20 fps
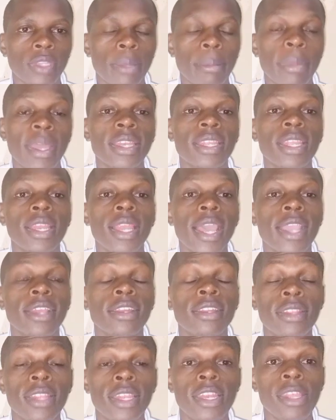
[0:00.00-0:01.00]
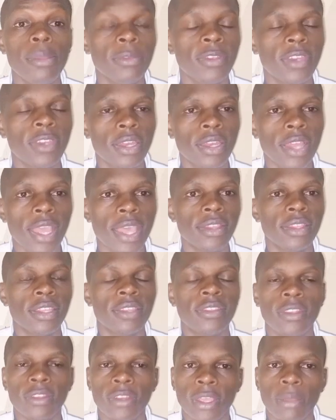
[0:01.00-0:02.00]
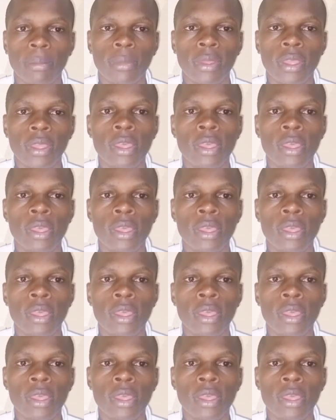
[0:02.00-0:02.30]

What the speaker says: but he lacked the deep state and the system.